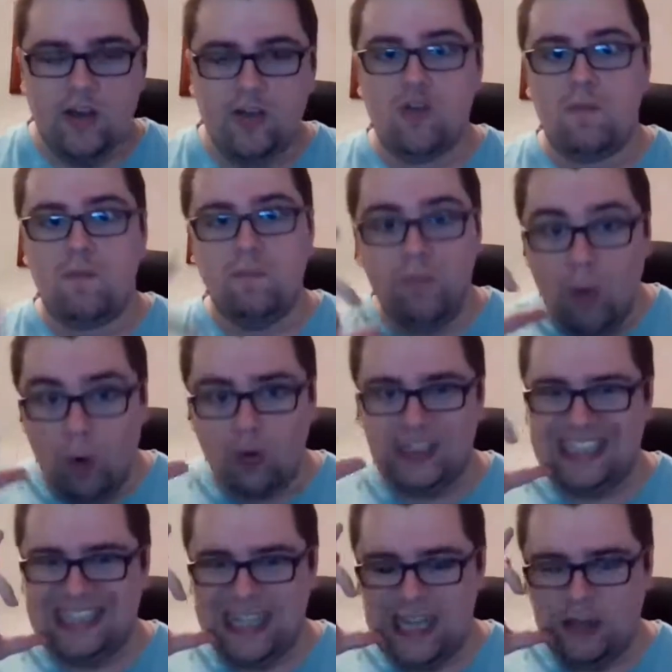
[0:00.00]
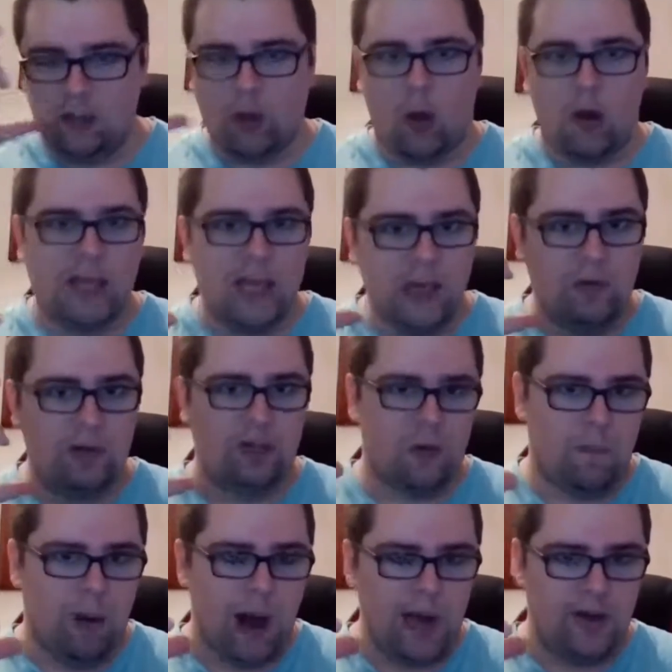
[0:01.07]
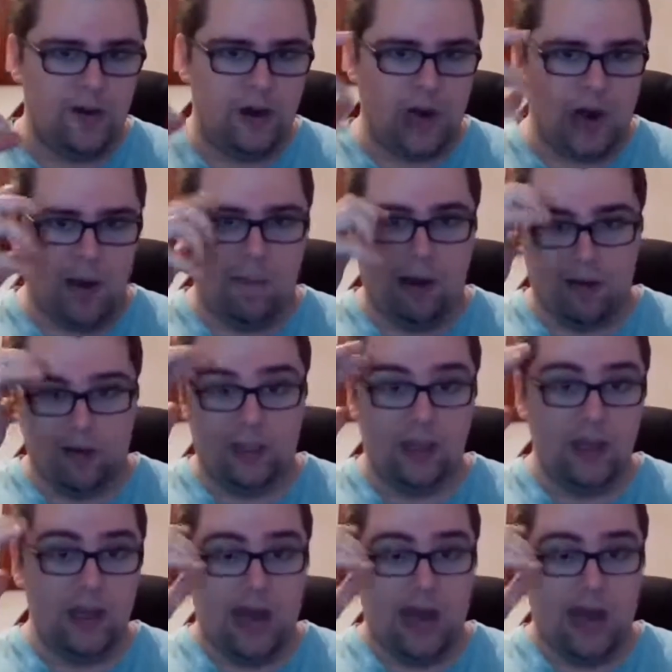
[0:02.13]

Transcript: you're mostly talking with your partner about